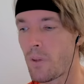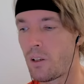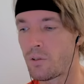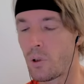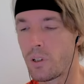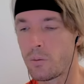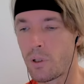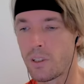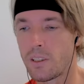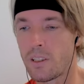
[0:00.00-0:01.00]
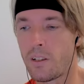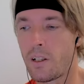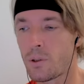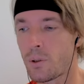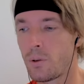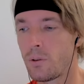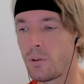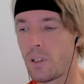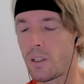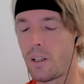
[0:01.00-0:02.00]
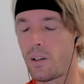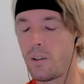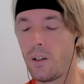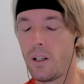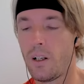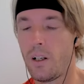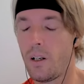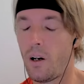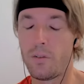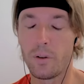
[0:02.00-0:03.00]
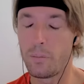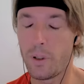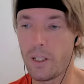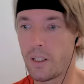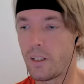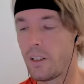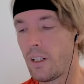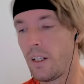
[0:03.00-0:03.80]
of course, because it's unnatural to take care of a pig.